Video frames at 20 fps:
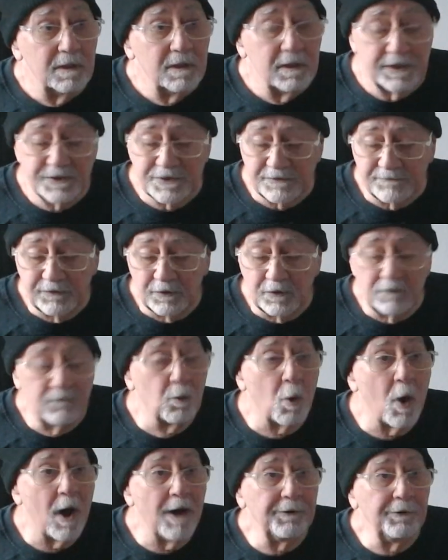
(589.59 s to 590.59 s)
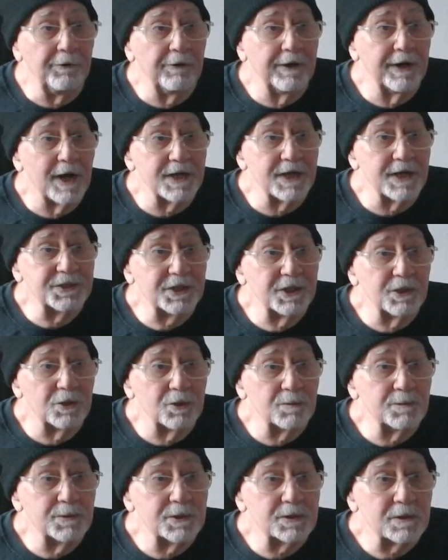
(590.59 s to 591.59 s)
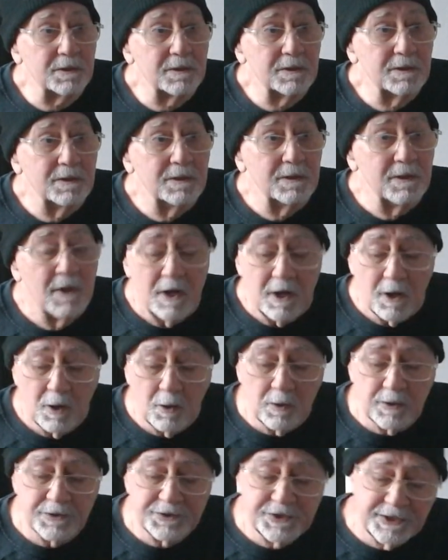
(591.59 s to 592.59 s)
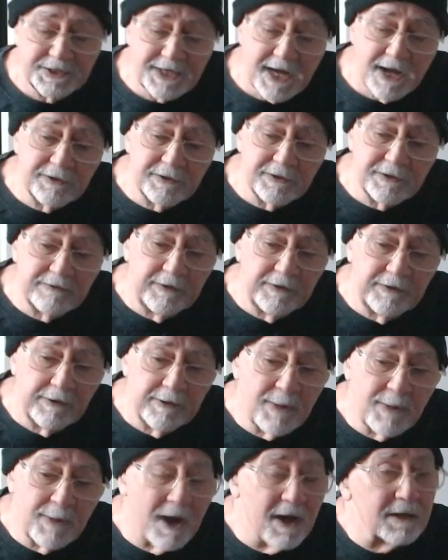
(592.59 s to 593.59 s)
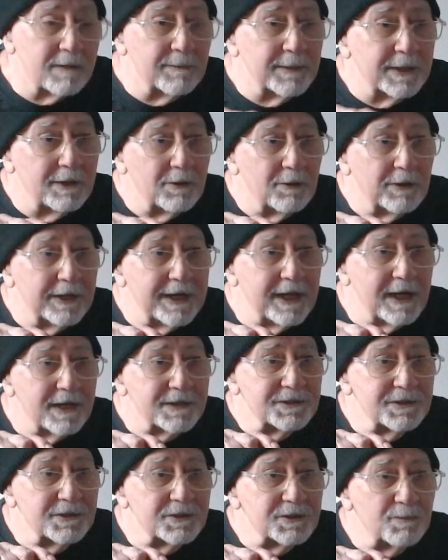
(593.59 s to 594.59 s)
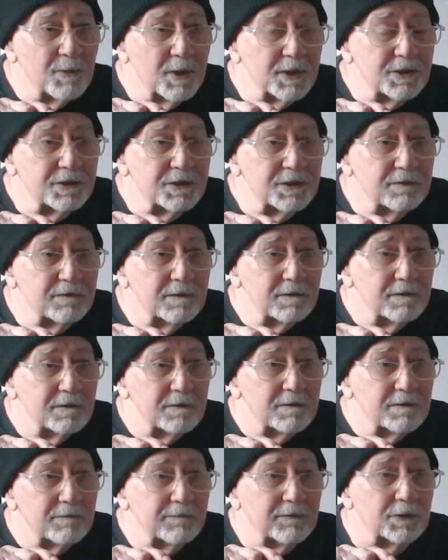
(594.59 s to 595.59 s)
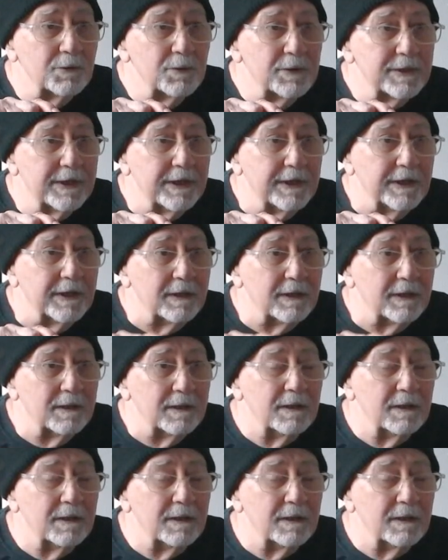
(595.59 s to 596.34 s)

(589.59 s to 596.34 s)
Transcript: Is it full of water and ice cubes? Or is it down to the very bottom and only has this much fluid in it?